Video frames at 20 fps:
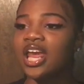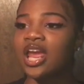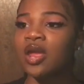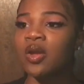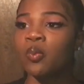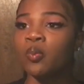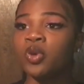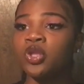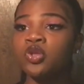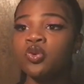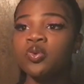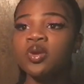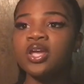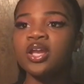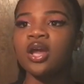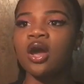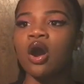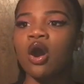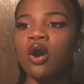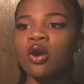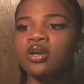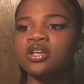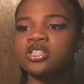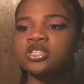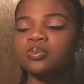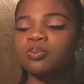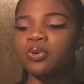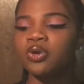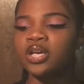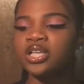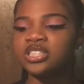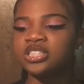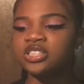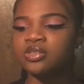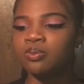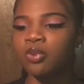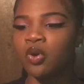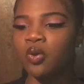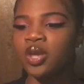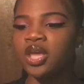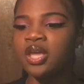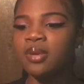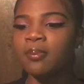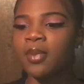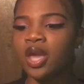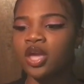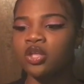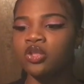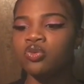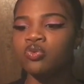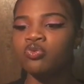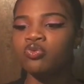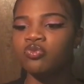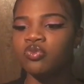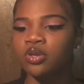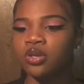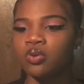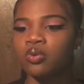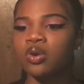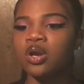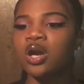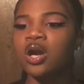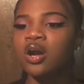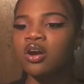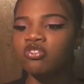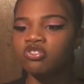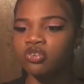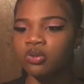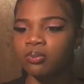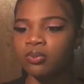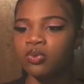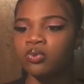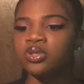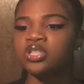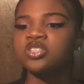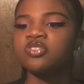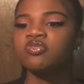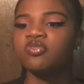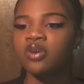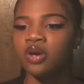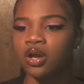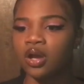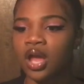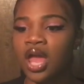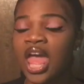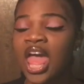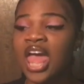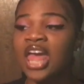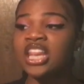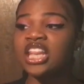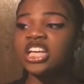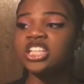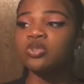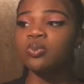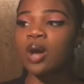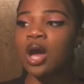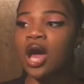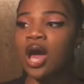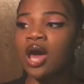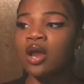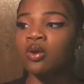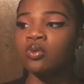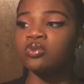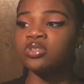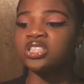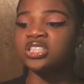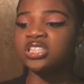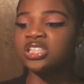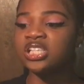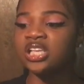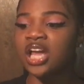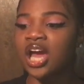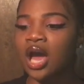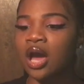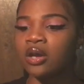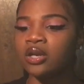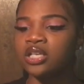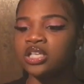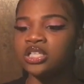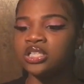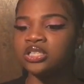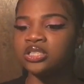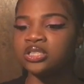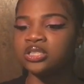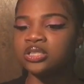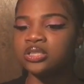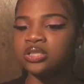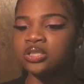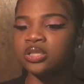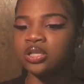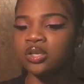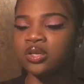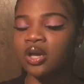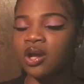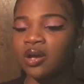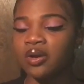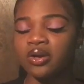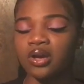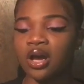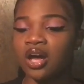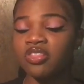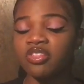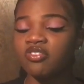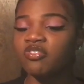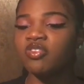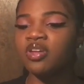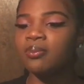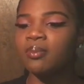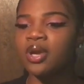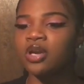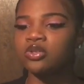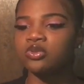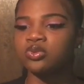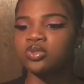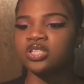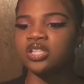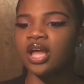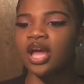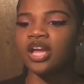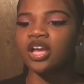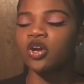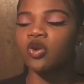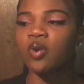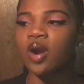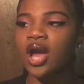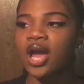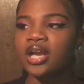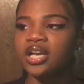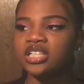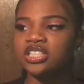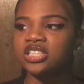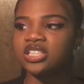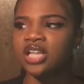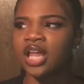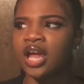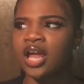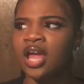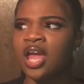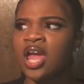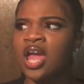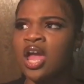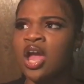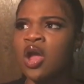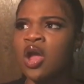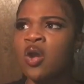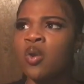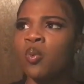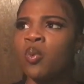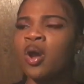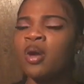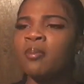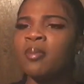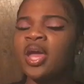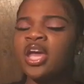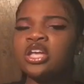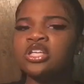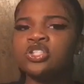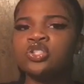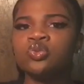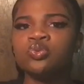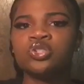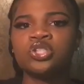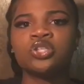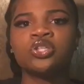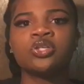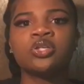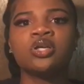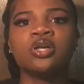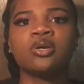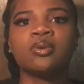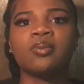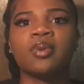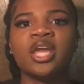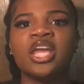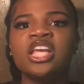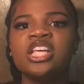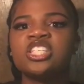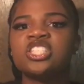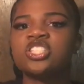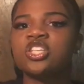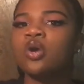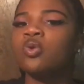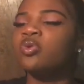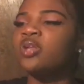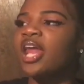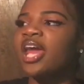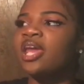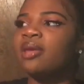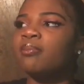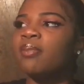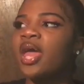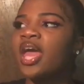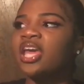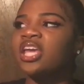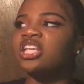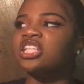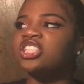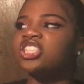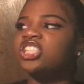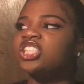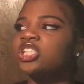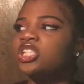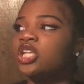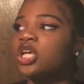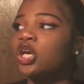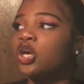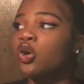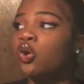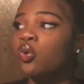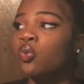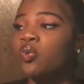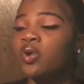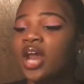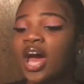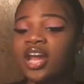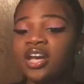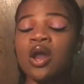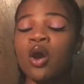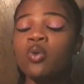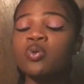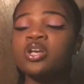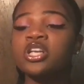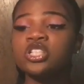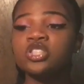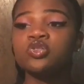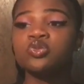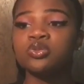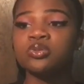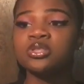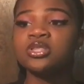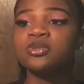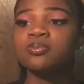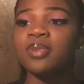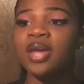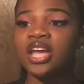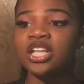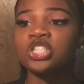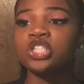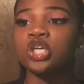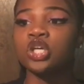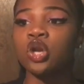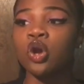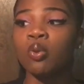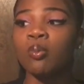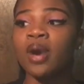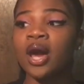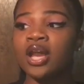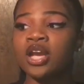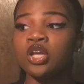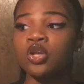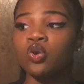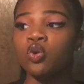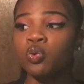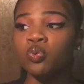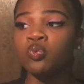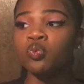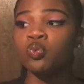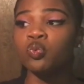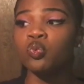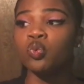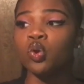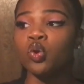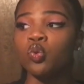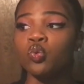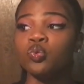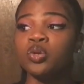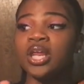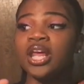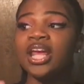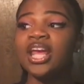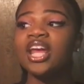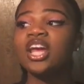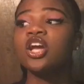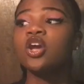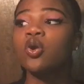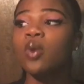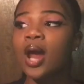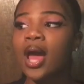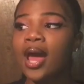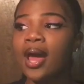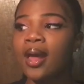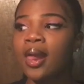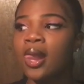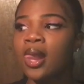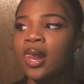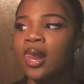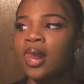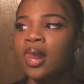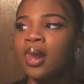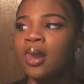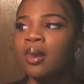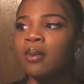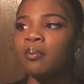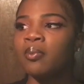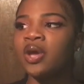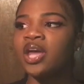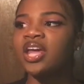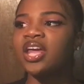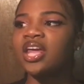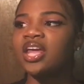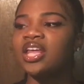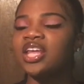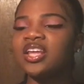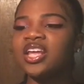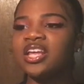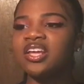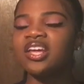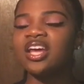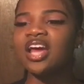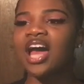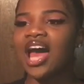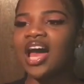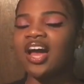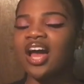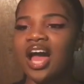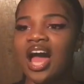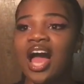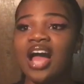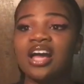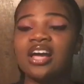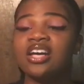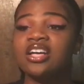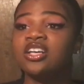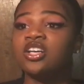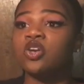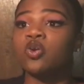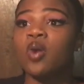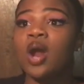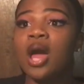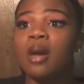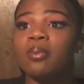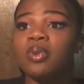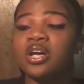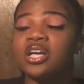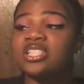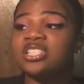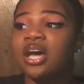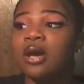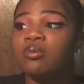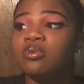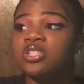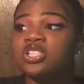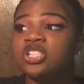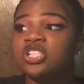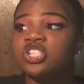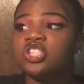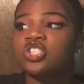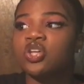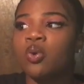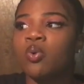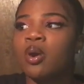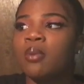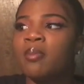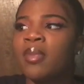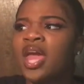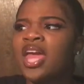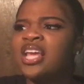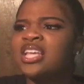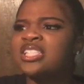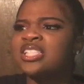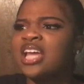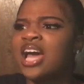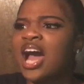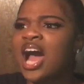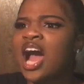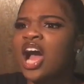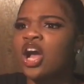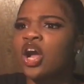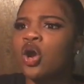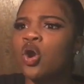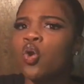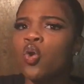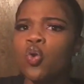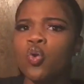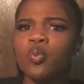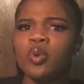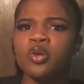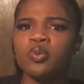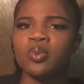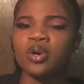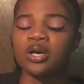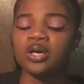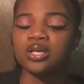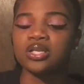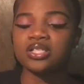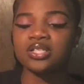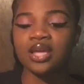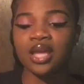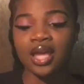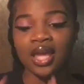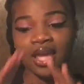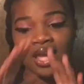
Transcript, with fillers: And when you get in August presence, bro, he make you feel comfortable as fuck. That's why I don't see how these uh, other females was like crying and shit. Like, what made you tear up? He's so laid back and chill and cool. Not no disrespect to nobody who who did cry, but I couldn't cry because I was just so amazed at how cool we was.